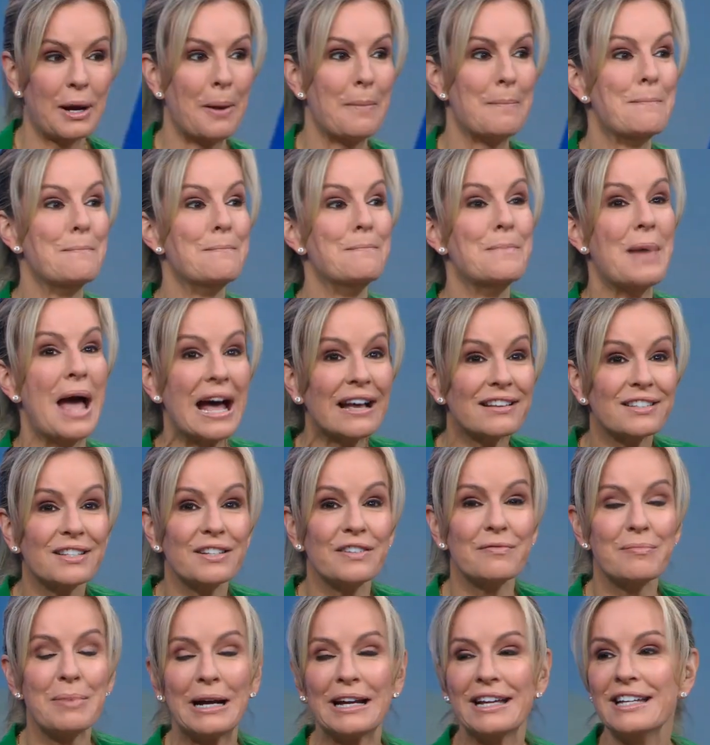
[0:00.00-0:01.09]
a
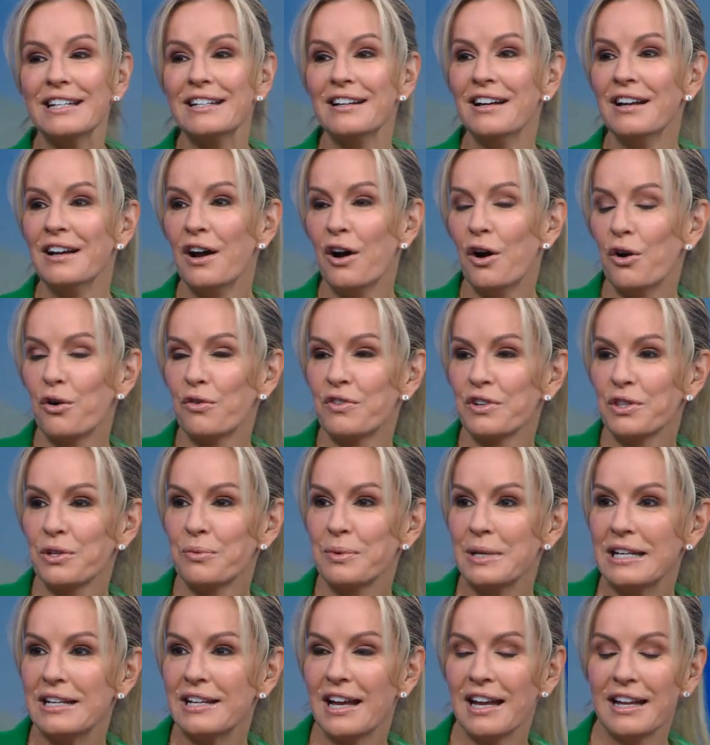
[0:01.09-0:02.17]
massive bite over the
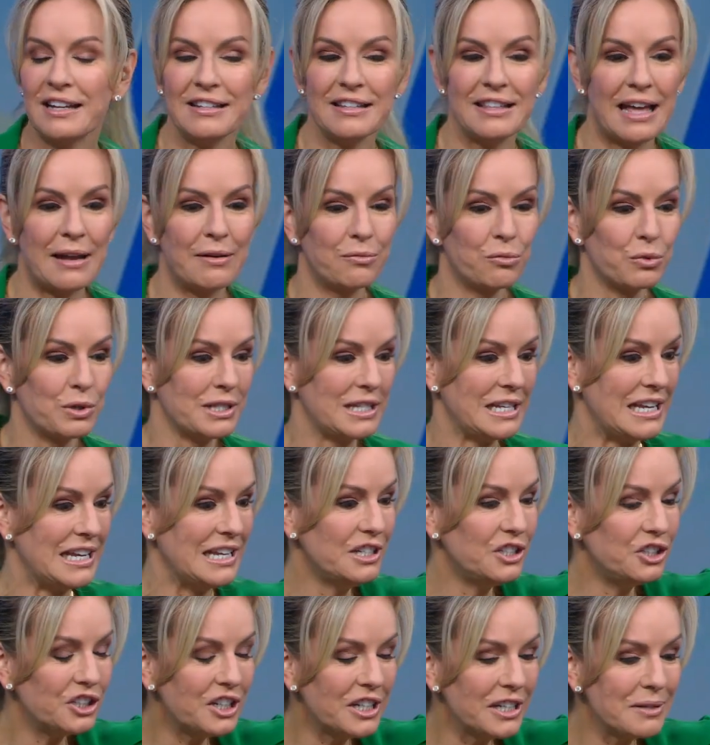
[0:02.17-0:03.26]
weekend that was
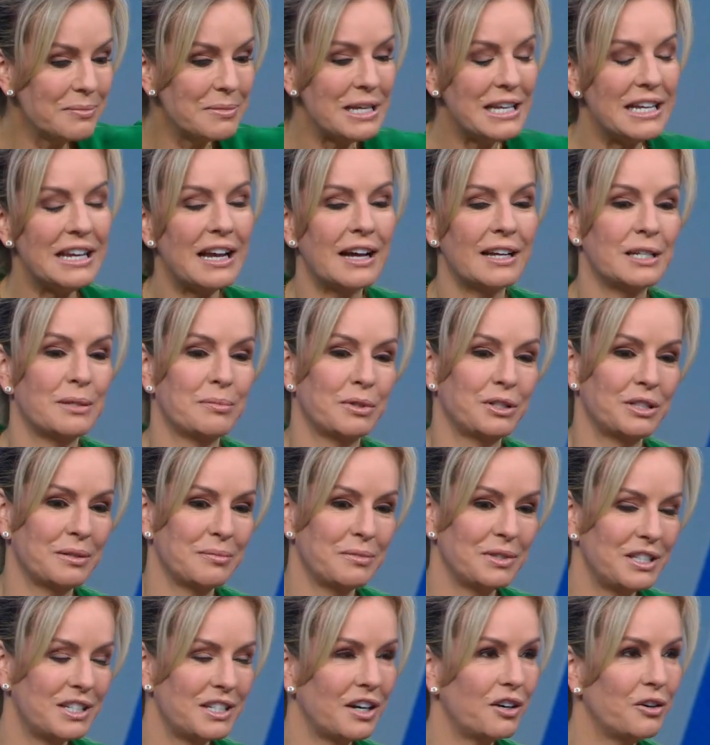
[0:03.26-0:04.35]
itching me. I had to put some
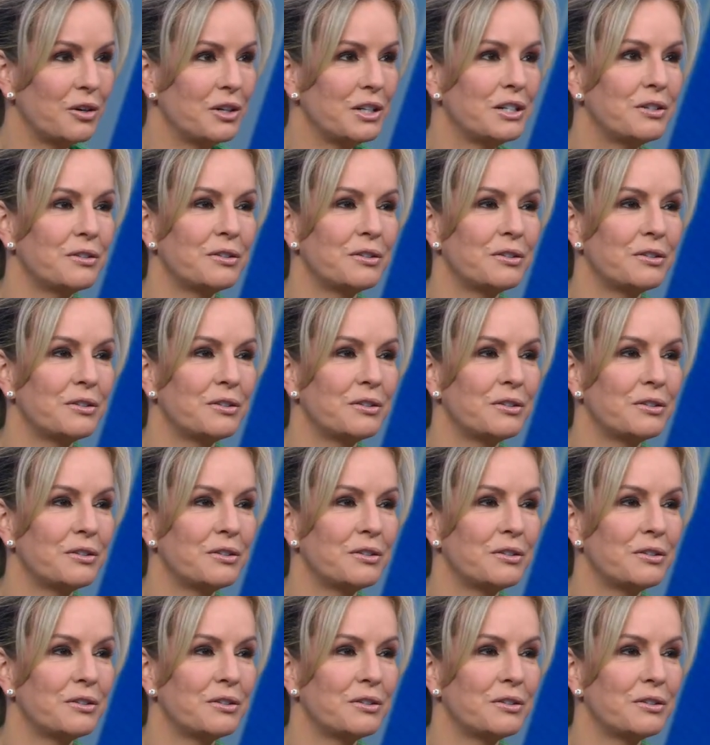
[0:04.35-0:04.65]
steroid